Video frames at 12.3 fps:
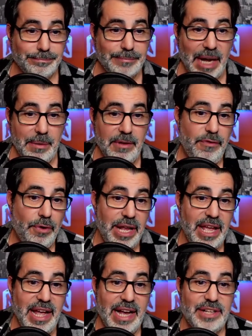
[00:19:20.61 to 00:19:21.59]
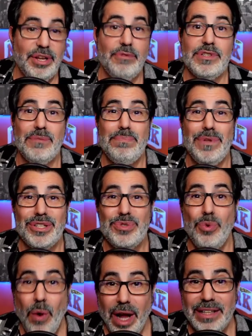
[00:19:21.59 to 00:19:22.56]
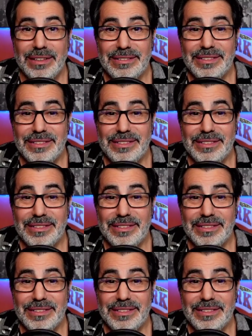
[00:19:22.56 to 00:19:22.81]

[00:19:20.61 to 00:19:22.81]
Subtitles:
I mean, Fournier actually was a plus 1.